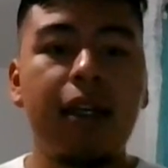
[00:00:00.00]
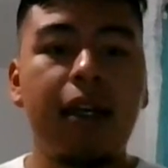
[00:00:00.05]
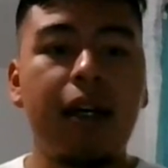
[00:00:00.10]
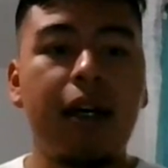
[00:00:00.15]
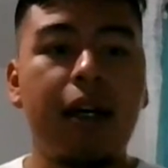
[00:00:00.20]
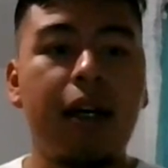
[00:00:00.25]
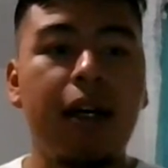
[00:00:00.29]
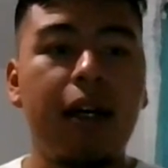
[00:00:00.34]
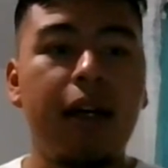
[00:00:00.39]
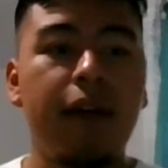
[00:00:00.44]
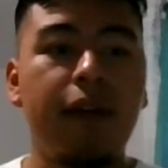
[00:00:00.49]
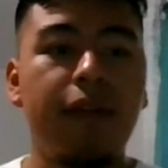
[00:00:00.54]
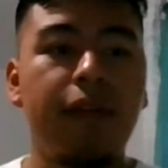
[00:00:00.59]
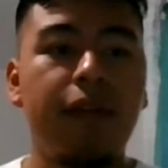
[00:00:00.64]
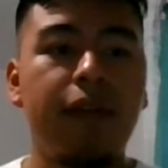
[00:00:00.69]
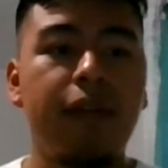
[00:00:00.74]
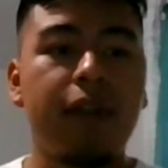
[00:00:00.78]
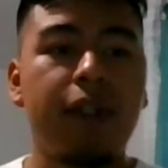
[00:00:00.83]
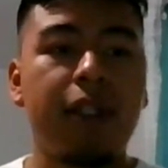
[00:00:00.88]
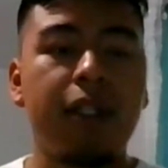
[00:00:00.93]
of
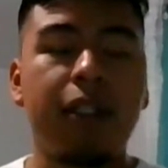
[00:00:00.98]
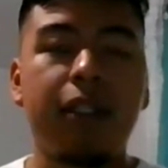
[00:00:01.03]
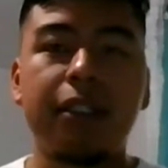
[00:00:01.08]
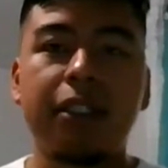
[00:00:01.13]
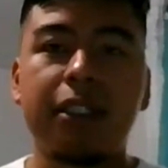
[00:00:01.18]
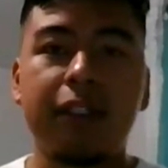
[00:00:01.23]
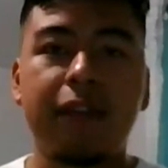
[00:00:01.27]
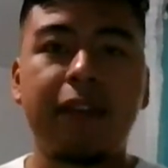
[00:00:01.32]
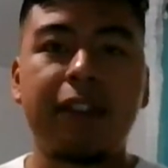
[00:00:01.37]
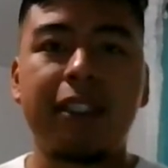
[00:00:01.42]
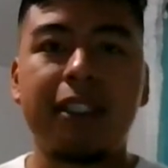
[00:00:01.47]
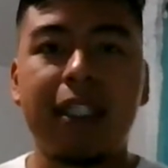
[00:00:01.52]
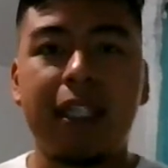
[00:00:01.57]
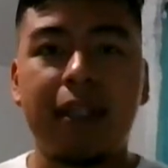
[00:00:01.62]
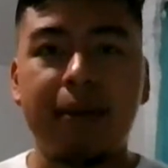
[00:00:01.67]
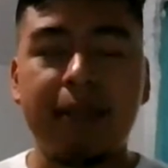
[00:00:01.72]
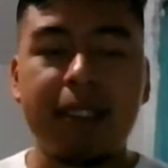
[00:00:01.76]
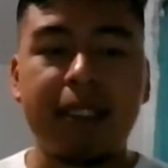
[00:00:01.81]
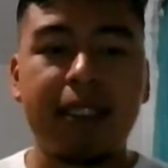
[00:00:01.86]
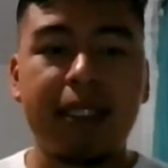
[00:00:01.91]
the surface
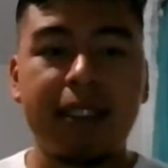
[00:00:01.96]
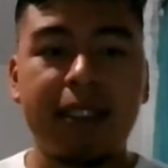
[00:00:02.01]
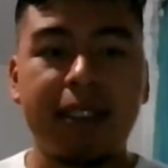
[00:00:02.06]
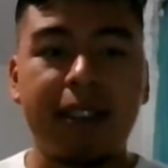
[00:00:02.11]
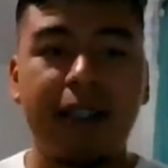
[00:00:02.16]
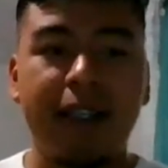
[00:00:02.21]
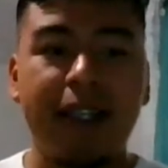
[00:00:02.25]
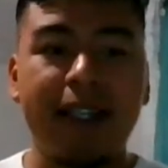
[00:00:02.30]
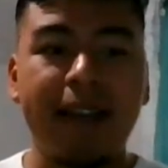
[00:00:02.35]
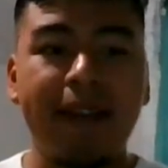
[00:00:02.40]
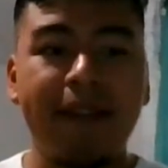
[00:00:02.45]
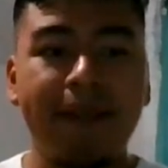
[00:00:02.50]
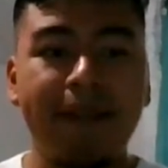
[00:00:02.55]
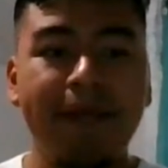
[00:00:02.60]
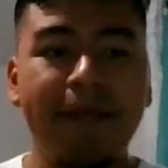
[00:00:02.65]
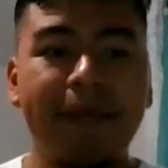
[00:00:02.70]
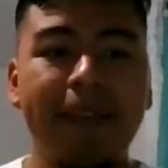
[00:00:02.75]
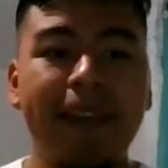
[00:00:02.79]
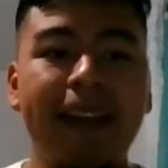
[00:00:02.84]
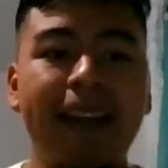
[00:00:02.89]
sediments. Sorry.
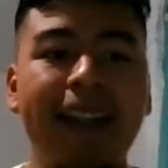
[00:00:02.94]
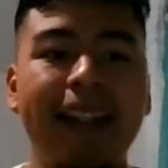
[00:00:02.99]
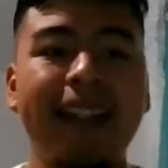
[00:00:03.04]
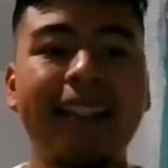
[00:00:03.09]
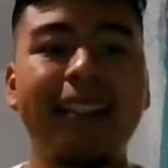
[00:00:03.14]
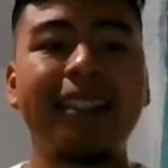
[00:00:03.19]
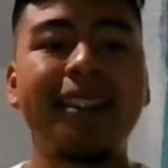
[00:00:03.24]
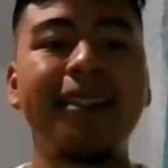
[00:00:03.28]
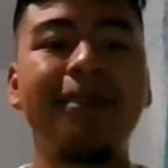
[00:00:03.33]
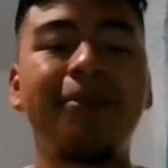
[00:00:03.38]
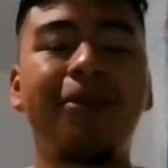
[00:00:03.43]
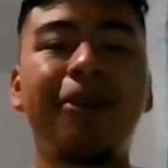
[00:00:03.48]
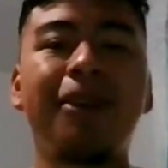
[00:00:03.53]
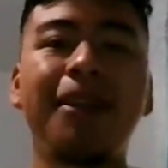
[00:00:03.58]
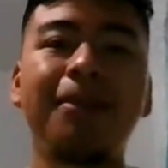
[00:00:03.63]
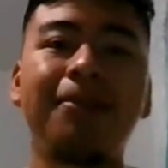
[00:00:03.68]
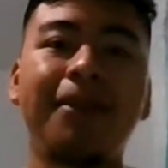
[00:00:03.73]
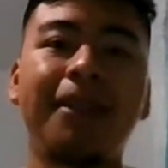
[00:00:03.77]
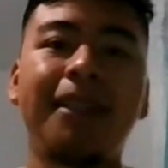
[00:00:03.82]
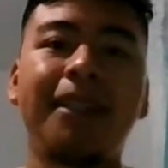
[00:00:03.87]
This is
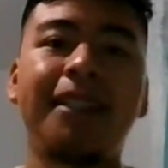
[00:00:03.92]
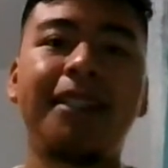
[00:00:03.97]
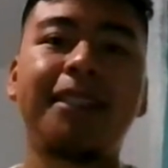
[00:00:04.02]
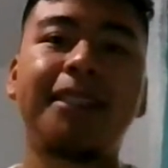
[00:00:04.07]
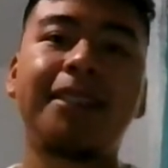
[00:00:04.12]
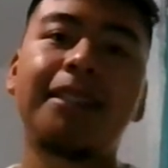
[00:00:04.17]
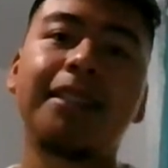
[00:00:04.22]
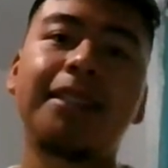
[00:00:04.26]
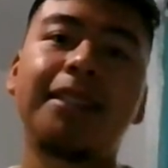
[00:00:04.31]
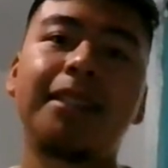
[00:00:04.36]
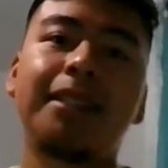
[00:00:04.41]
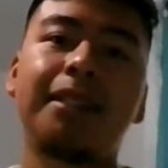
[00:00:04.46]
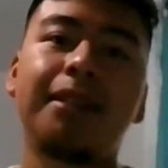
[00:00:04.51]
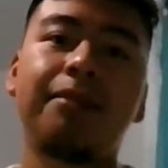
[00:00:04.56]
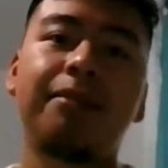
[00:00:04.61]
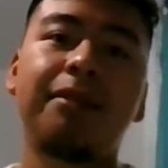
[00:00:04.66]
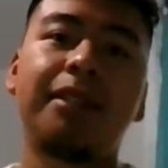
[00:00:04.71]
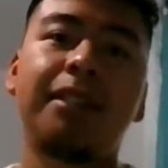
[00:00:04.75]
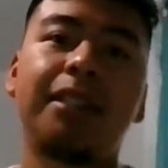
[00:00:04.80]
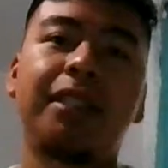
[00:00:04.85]
important because
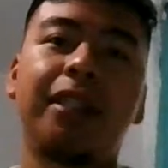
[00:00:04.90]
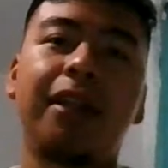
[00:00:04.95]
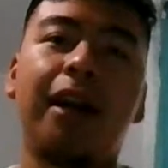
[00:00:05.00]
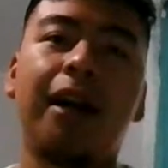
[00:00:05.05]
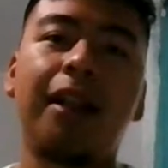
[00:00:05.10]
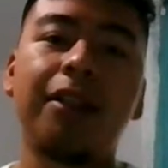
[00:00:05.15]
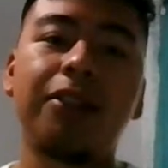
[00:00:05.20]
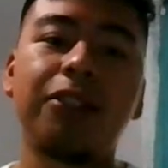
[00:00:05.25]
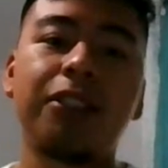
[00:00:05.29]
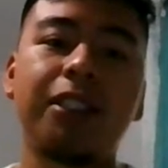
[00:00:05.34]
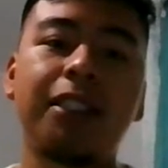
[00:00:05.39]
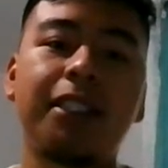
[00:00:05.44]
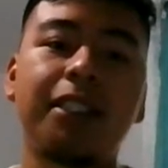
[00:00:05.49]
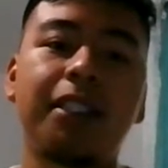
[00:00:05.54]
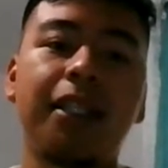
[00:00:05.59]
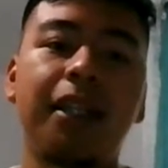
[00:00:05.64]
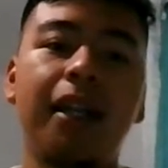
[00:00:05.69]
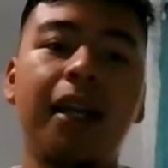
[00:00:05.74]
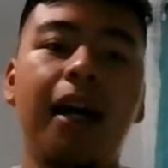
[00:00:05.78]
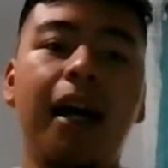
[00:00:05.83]
seismologists
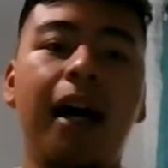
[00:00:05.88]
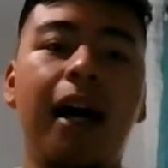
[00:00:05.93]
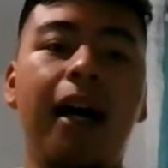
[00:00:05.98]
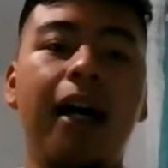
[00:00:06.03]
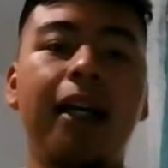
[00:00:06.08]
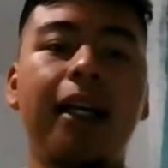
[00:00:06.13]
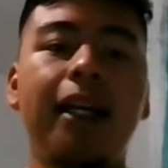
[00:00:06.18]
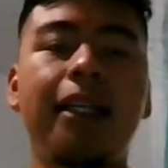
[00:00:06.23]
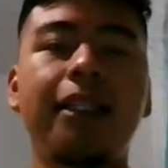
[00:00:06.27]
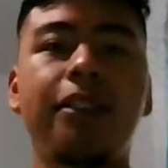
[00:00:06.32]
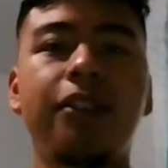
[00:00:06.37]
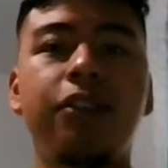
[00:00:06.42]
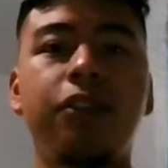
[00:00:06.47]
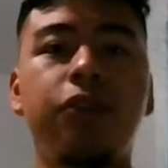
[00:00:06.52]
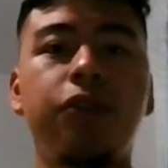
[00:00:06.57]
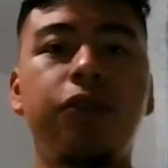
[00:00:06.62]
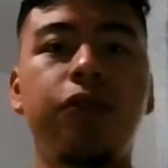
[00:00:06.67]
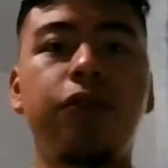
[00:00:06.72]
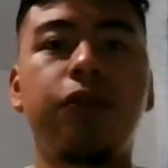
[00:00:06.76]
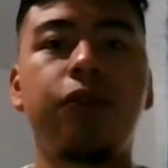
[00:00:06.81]

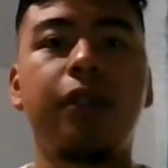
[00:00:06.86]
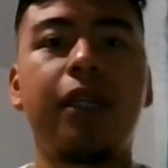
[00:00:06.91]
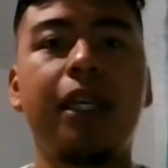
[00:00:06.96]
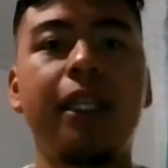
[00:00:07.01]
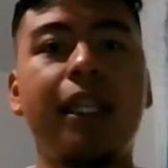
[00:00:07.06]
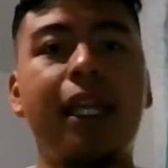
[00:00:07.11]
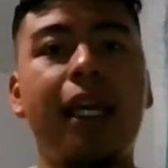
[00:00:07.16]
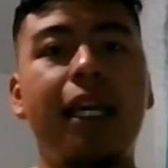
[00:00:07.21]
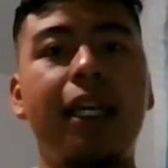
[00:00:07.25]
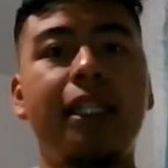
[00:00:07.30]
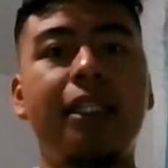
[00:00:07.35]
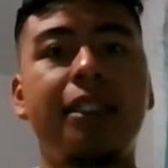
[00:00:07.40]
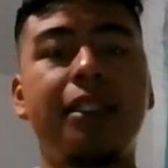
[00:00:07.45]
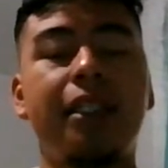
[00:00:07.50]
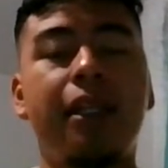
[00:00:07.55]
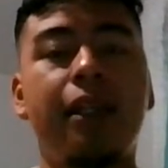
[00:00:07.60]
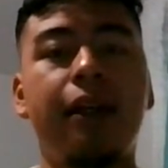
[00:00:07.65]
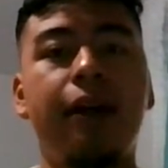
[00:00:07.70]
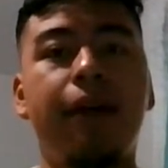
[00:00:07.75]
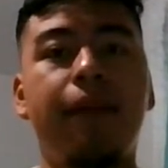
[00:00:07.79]
get
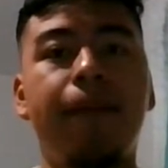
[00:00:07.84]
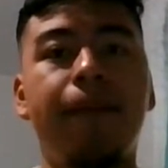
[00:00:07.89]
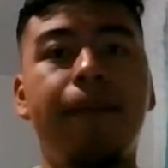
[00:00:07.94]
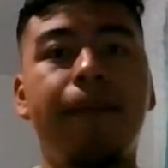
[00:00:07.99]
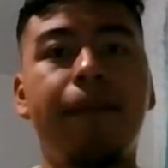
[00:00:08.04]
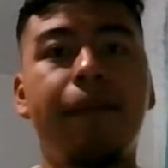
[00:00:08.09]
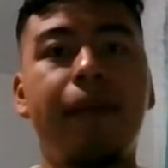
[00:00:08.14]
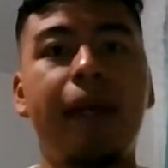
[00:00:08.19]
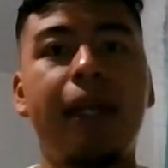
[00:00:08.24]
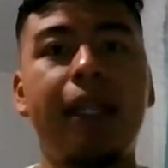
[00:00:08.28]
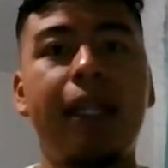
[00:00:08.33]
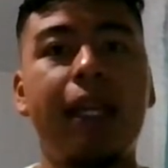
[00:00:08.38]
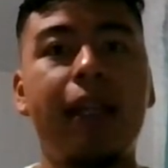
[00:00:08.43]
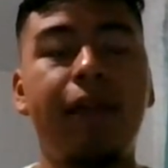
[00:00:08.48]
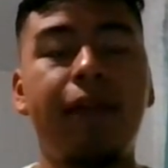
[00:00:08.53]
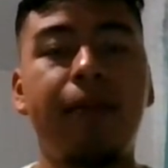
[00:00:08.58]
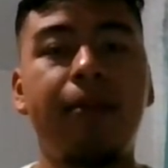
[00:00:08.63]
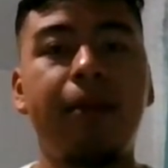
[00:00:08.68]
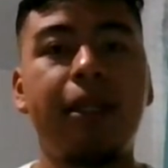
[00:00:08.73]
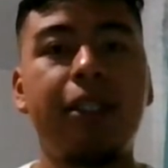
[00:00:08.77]
that
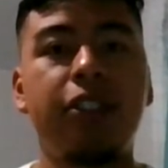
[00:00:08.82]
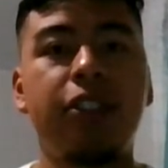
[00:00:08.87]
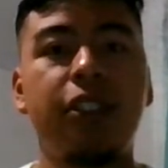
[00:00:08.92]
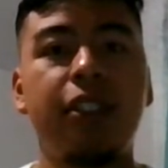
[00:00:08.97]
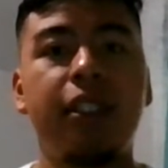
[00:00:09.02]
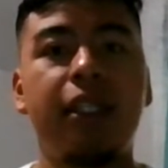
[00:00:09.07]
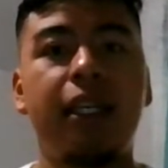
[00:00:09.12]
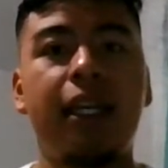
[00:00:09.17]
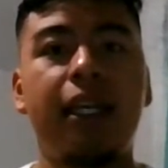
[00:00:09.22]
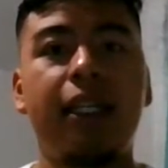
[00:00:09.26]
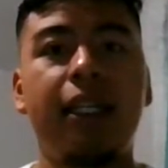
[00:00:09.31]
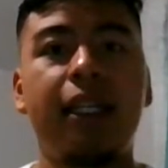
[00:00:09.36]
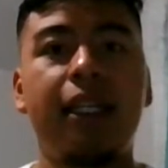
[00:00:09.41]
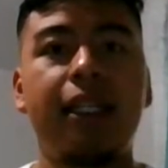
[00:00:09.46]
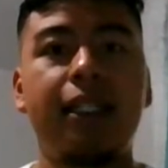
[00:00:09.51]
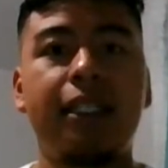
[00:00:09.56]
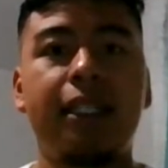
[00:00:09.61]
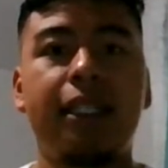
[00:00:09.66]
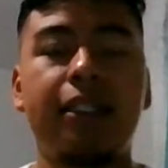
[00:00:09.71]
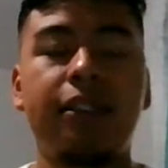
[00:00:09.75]
information, and they
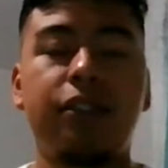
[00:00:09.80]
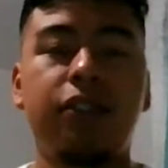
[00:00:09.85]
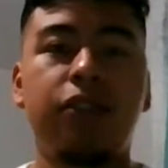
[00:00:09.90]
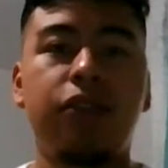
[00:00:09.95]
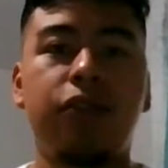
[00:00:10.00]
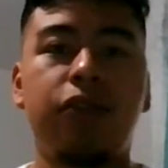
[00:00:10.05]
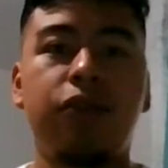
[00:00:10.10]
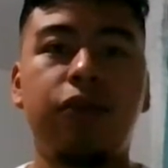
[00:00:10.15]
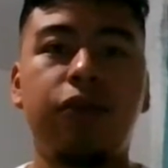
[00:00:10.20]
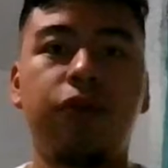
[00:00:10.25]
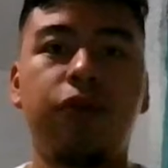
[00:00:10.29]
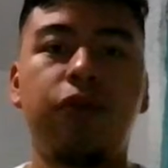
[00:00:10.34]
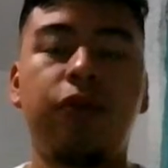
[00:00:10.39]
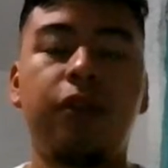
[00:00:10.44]
tend to